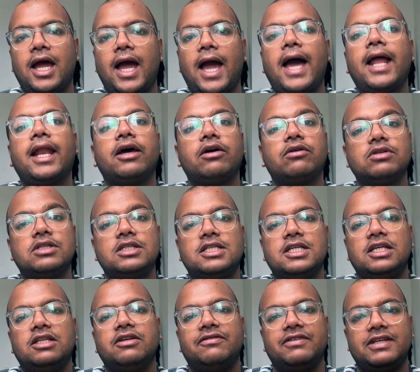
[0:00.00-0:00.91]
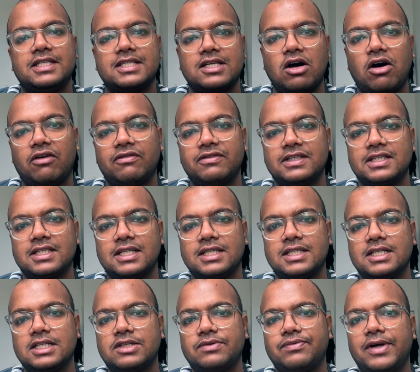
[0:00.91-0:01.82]
And I could see the visa
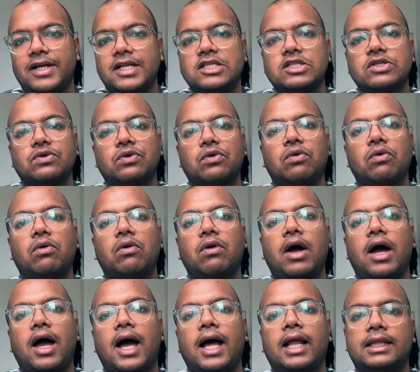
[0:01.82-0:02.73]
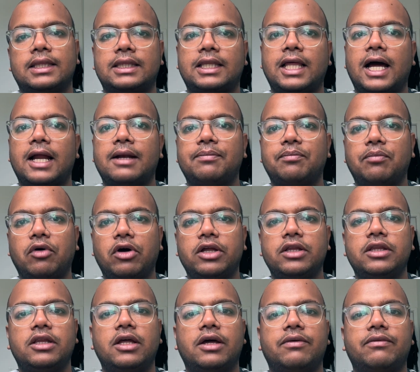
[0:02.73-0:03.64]
officers as well. So at that
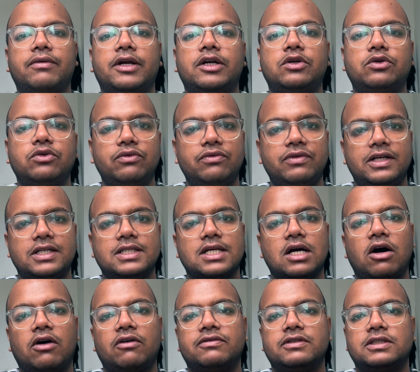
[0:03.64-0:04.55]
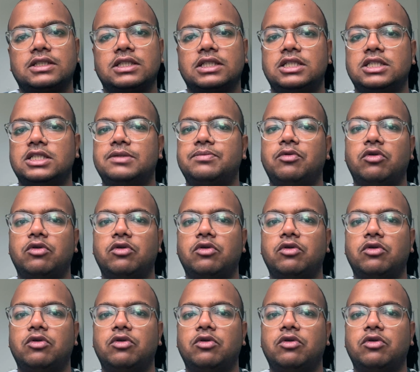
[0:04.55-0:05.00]
point, there were 2 visa officers.